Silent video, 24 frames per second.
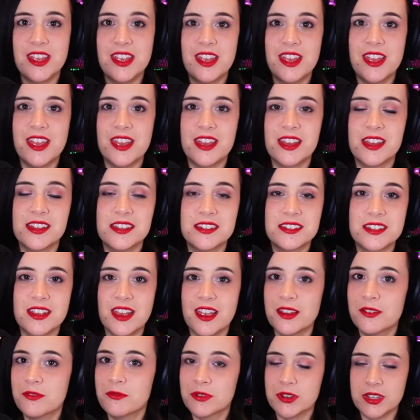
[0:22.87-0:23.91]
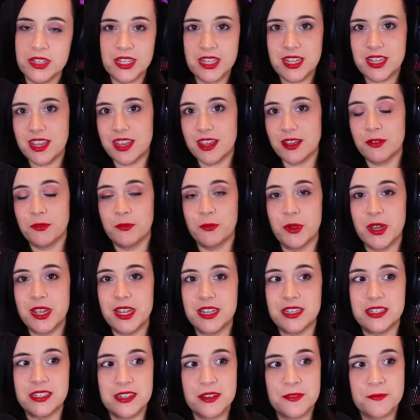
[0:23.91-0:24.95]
and I really can't wait.